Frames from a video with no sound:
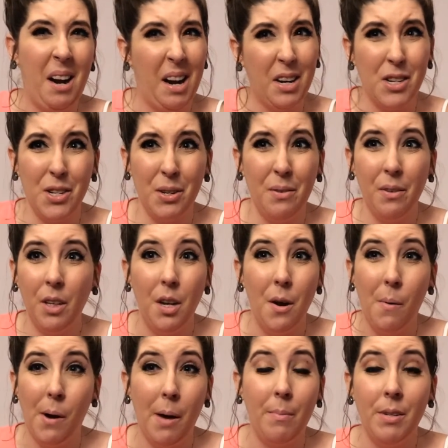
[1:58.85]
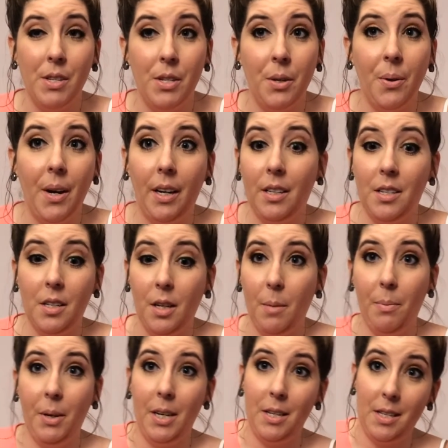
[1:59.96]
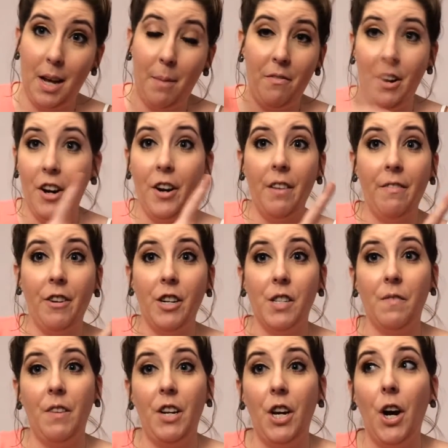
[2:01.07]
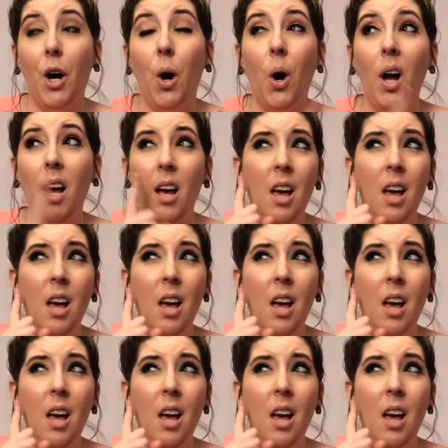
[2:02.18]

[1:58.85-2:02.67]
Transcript: actually really know what I was doing until I placed that very first video